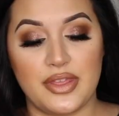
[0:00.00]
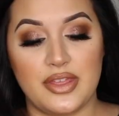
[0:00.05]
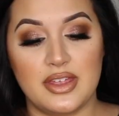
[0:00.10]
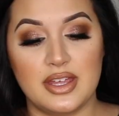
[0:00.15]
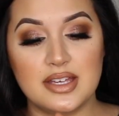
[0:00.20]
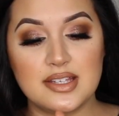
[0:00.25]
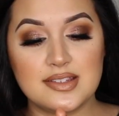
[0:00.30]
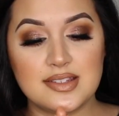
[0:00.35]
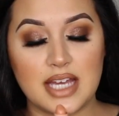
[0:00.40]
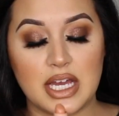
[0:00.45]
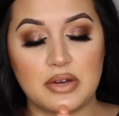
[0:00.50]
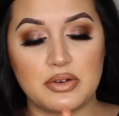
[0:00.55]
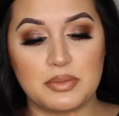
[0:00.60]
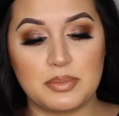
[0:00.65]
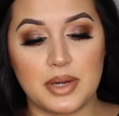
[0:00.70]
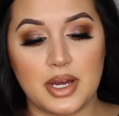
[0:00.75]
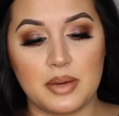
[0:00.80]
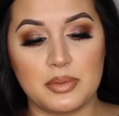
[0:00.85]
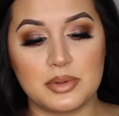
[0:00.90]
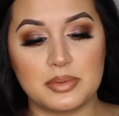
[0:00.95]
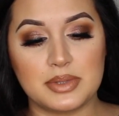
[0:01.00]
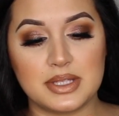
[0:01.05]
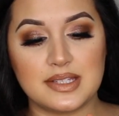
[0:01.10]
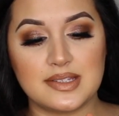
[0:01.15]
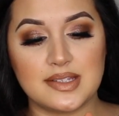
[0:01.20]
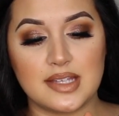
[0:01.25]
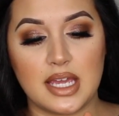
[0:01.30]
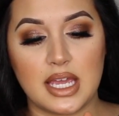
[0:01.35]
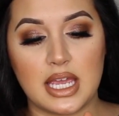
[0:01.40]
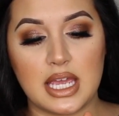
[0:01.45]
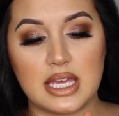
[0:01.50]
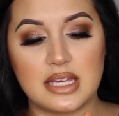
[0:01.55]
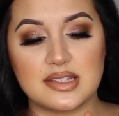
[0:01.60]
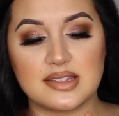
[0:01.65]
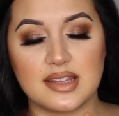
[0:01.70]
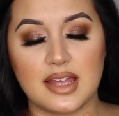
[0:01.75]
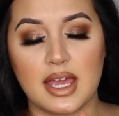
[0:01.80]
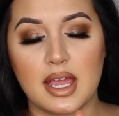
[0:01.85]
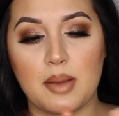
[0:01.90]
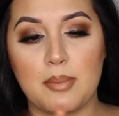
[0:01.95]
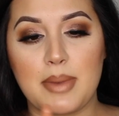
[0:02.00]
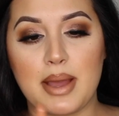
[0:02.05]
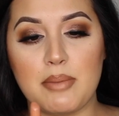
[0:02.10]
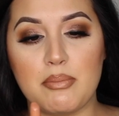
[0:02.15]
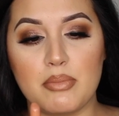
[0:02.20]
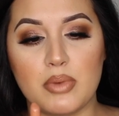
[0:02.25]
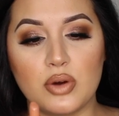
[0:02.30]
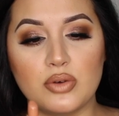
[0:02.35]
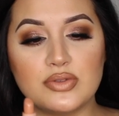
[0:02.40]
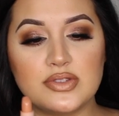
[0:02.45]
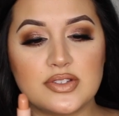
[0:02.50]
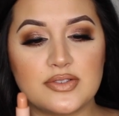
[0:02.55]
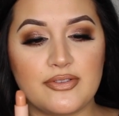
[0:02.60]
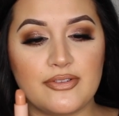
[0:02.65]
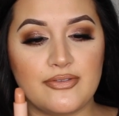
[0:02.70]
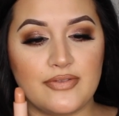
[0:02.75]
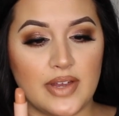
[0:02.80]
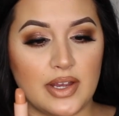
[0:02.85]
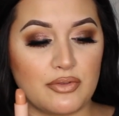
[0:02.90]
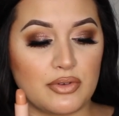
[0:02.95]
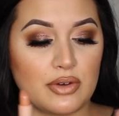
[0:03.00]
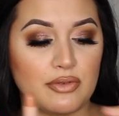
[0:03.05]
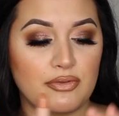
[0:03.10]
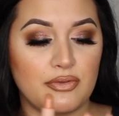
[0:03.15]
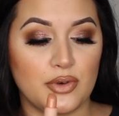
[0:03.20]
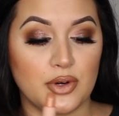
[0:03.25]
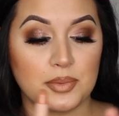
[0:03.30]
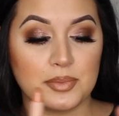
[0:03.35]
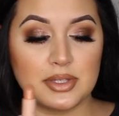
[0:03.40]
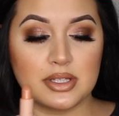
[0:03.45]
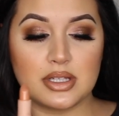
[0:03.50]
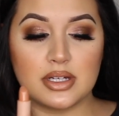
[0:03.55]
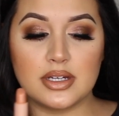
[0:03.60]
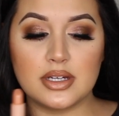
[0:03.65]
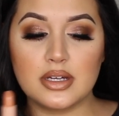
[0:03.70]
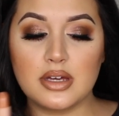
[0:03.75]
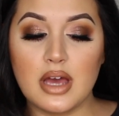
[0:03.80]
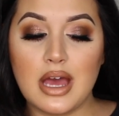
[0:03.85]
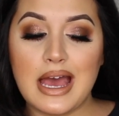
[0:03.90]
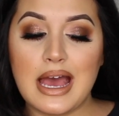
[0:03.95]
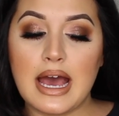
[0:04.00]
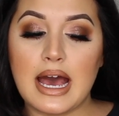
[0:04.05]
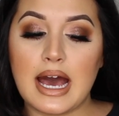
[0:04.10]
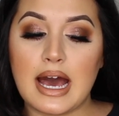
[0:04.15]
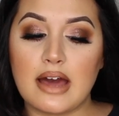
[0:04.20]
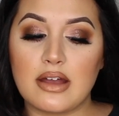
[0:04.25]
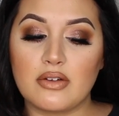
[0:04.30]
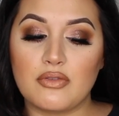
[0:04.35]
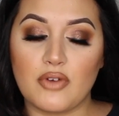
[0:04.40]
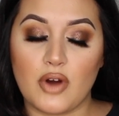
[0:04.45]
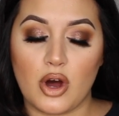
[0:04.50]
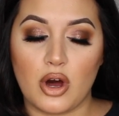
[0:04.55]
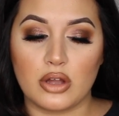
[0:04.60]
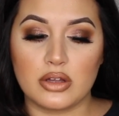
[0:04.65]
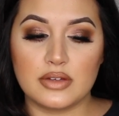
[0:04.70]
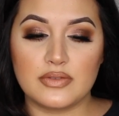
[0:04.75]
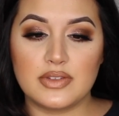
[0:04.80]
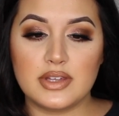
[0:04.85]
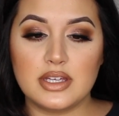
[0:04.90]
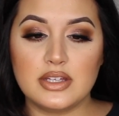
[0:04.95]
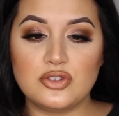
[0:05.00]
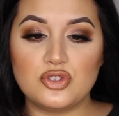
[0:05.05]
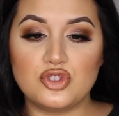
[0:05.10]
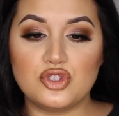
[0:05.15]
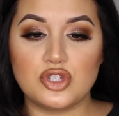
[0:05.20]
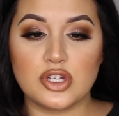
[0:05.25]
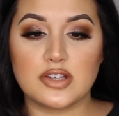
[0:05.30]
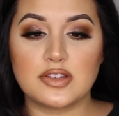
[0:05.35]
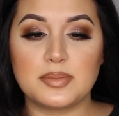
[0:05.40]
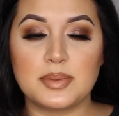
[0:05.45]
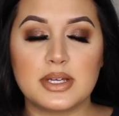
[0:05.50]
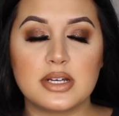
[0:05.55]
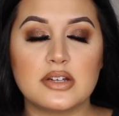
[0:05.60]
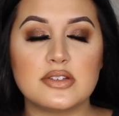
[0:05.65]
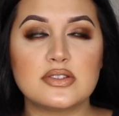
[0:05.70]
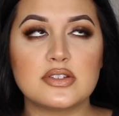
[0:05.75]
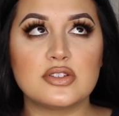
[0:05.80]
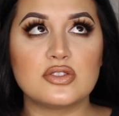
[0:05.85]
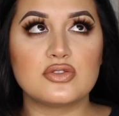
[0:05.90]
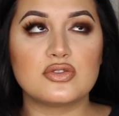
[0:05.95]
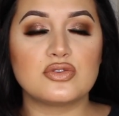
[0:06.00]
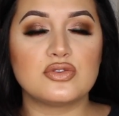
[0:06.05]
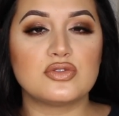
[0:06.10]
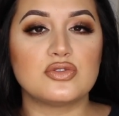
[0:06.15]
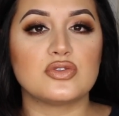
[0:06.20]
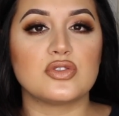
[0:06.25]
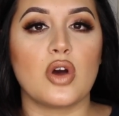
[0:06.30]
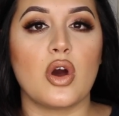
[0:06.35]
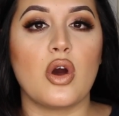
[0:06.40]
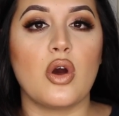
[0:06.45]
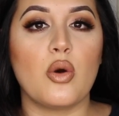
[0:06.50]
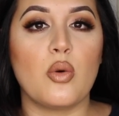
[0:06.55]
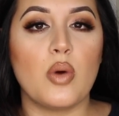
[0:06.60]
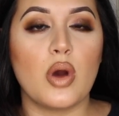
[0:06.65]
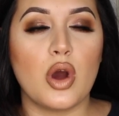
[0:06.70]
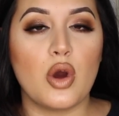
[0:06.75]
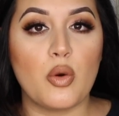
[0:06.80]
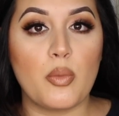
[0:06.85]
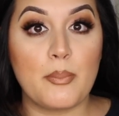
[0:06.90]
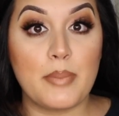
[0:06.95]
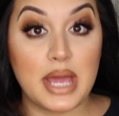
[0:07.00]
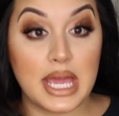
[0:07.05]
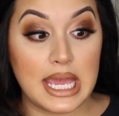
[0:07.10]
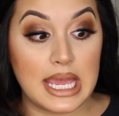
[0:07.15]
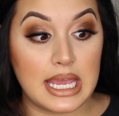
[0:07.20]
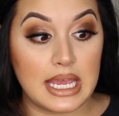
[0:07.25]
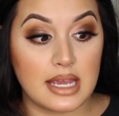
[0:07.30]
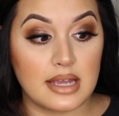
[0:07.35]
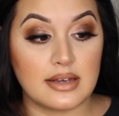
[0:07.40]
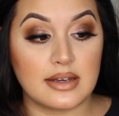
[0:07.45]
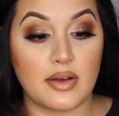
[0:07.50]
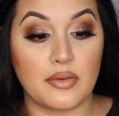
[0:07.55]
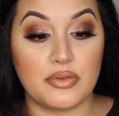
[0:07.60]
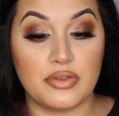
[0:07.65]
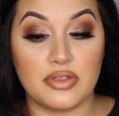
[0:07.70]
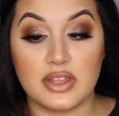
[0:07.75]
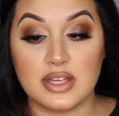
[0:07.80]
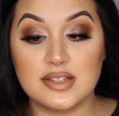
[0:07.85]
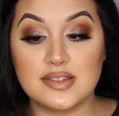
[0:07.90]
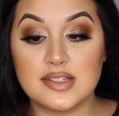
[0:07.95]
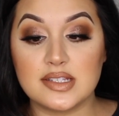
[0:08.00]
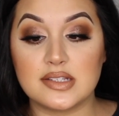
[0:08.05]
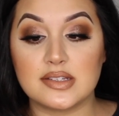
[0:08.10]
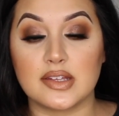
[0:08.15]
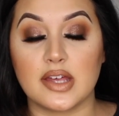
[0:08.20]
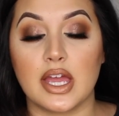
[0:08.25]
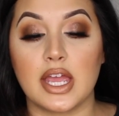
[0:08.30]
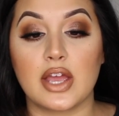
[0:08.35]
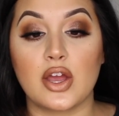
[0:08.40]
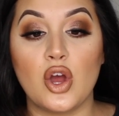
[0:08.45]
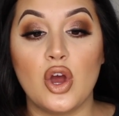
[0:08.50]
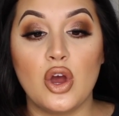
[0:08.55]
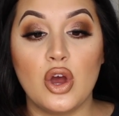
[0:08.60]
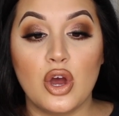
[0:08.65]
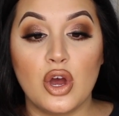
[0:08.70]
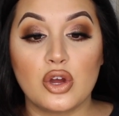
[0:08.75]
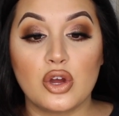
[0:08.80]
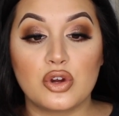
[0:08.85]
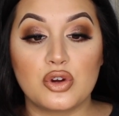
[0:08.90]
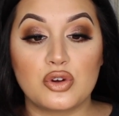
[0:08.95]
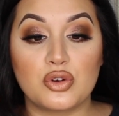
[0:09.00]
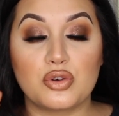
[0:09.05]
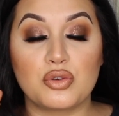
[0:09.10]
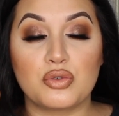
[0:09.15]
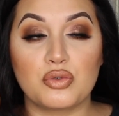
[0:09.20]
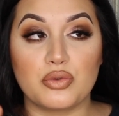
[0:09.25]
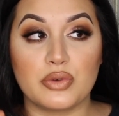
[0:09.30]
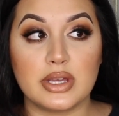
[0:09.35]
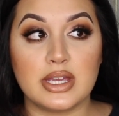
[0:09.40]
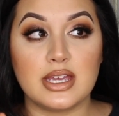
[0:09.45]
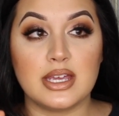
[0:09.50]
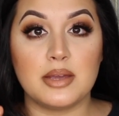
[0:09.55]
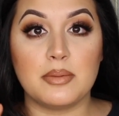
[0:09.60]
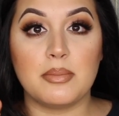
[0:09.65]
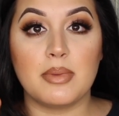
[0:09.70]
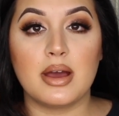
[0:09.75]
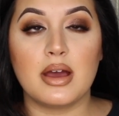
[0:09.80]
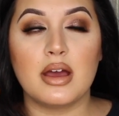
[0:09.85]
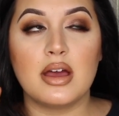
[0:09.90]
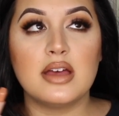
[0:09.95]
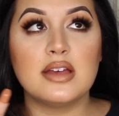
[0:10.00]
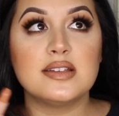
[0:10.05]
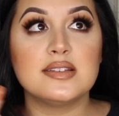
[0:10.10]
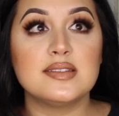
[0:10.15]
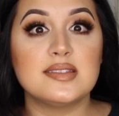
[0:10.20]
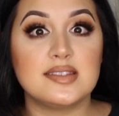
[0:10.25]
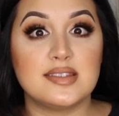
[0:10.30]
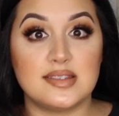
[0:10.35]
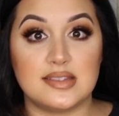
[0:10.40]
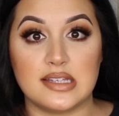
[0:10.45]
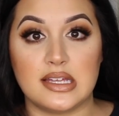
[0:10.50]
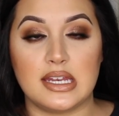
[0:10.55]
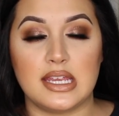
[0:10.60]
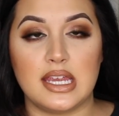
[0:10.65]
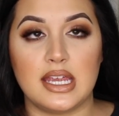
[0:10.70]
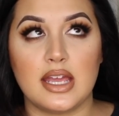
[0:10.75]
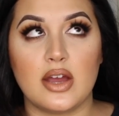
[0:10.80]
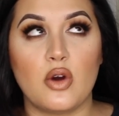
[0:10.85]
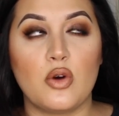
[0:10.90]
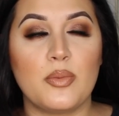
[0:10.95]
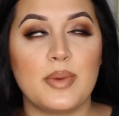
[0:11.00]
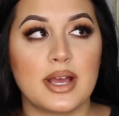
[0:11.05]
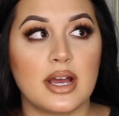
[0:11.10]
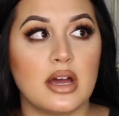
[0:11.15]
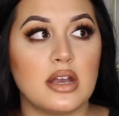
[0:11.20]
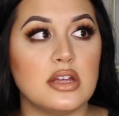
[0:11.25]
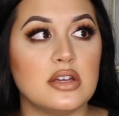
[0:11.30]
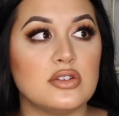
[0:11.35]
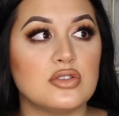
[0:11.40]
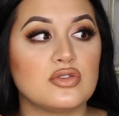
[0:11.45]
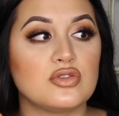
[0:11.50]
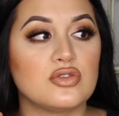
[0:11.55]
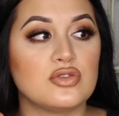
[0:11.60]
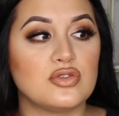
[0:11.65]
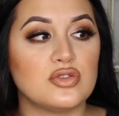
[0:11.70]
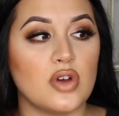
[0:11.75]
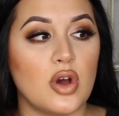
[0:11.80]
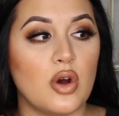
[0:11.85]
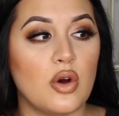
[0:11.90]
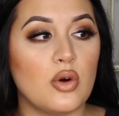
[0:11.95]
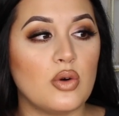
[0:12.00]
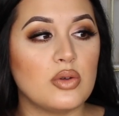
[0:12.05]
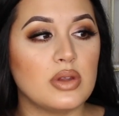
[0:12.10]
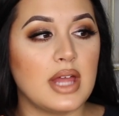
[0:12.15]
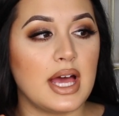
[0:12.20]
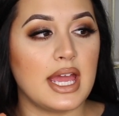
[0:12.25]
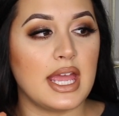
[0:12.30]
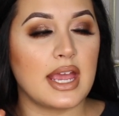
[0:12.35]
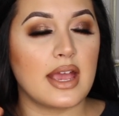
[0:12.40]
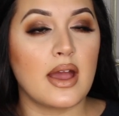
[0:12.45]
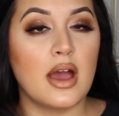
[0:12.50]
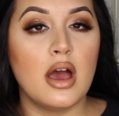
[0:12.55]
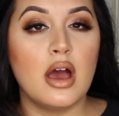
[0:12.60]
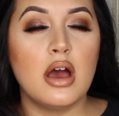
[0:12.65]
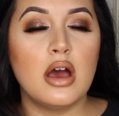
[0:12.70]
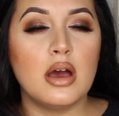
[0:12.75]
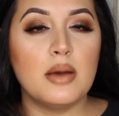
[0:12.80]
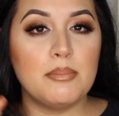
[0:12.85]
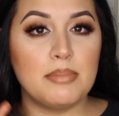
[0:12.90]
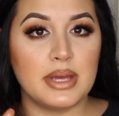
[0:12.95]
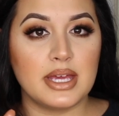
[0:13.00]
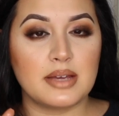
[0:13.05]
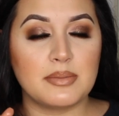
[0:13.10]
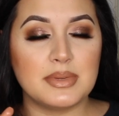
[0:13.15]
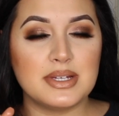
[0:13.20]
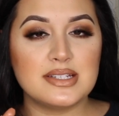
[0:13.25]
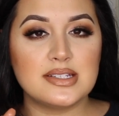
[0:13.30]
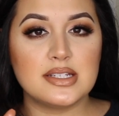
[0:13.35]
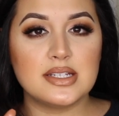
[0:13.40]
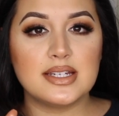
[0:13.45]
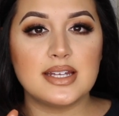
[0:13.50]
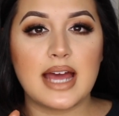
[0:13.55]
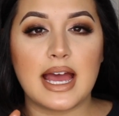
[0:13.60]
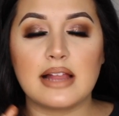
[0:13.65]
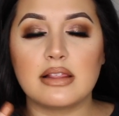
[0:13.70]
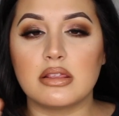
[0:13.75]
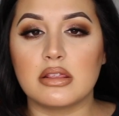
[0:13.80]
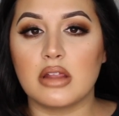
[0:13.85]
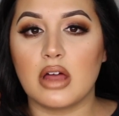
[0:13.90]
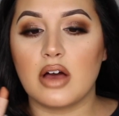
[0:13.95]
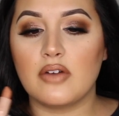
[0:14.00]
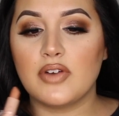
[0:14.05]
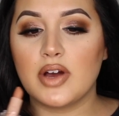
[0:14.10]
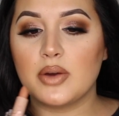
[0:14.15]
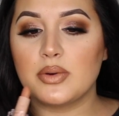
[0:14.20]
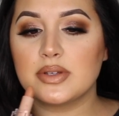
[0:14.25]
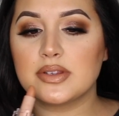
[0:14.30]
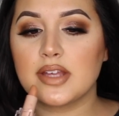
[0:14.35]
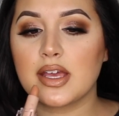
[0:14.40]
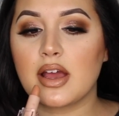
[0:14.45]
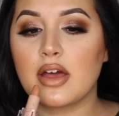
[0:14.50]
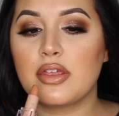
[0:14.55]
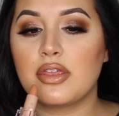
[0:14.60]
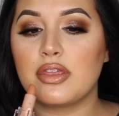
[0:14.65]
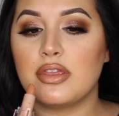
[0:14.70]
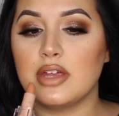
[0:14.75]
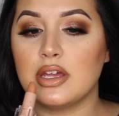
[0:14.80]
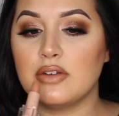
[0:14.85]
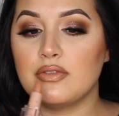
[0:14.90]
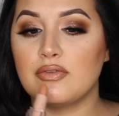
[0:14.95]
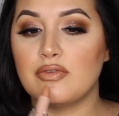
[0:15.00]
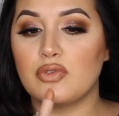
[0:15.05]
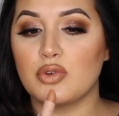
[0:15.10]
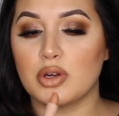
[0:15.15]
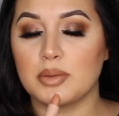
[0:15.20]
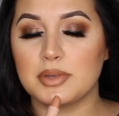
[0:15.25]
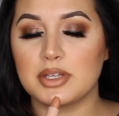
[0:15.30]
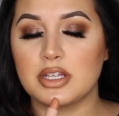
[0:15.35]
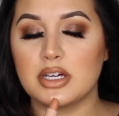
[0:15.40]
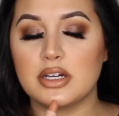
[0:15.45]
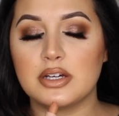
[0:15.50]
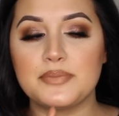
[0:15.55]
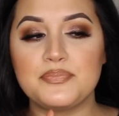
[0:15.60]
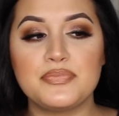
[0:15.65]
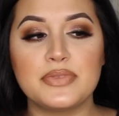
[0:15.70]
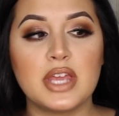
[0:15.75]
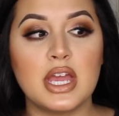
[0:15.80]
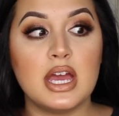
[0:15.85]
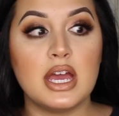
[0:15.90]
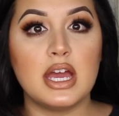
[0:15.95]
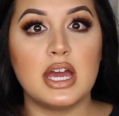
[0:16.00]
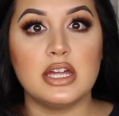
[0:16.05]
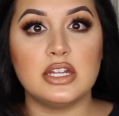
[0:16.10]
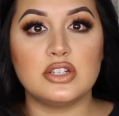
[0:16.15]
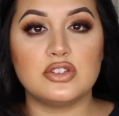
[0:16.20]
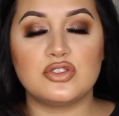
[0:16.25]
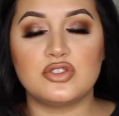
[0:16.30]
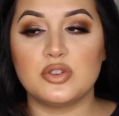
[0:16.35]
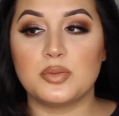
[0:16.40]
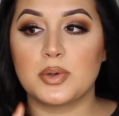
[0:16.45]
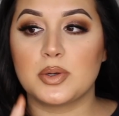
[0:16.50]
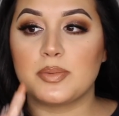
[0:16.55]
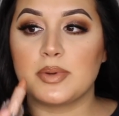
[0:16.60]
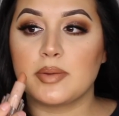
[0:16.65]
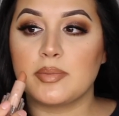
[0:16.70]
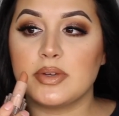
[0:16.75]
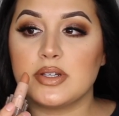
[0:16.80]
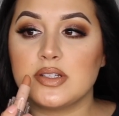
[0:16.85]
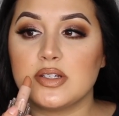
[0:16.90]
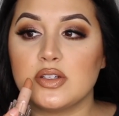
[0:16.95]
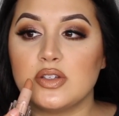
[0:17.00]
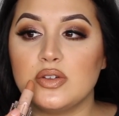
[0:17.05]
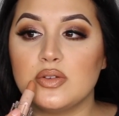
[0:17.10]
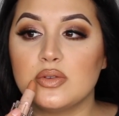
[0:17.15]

This, I would probably say, is like my most favorite formula out of all of these just because it is so opaque. Now this is like cream city. Oh my God, it is so like pigmented. I love how it's like a thin formula and it's super pigmented.